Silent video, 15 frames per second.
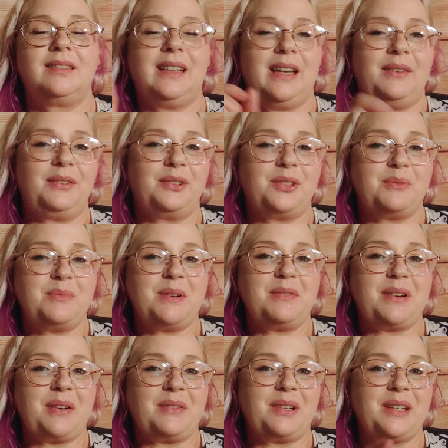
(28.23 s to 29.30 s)
If you'll do me a
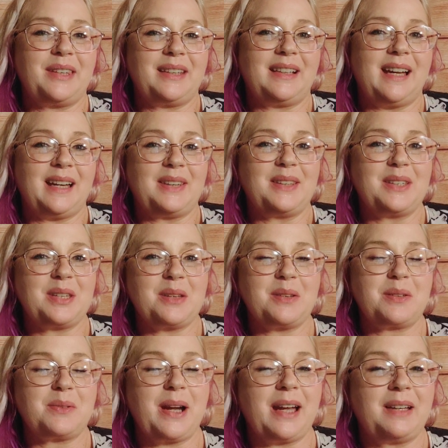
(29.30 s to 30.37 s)
favor, hit the like and the
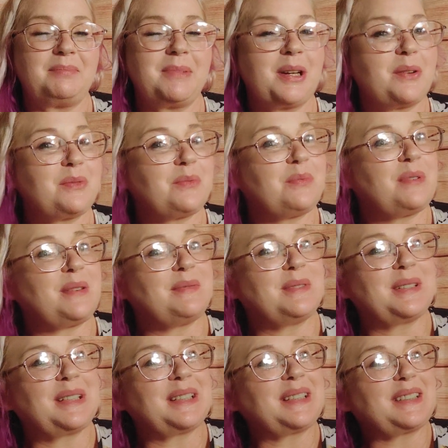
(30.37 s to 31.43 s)
subscribe, and we will
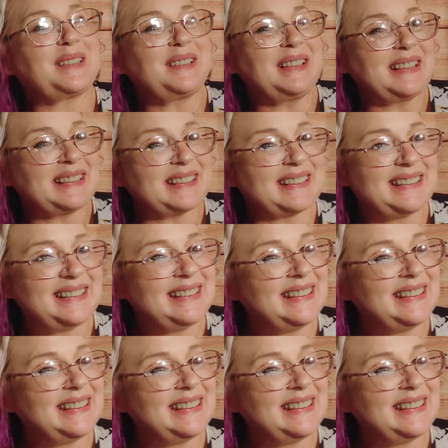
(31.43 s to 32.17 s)
get started.